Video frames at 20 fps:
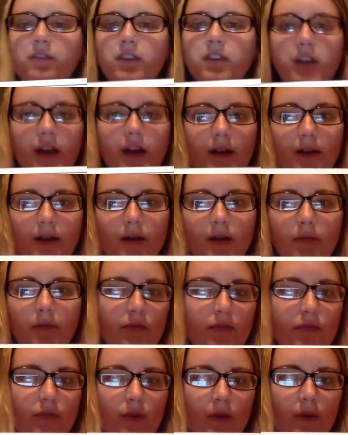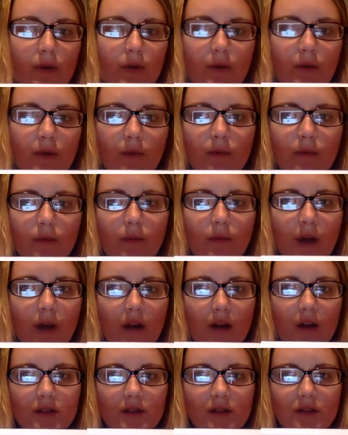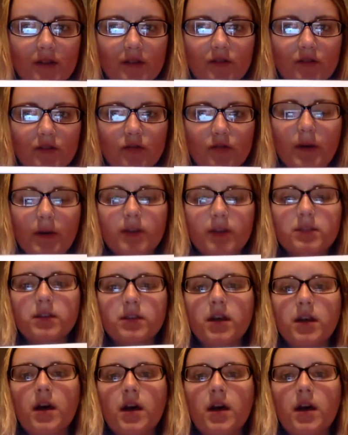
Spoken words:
day before we got onto the school bus,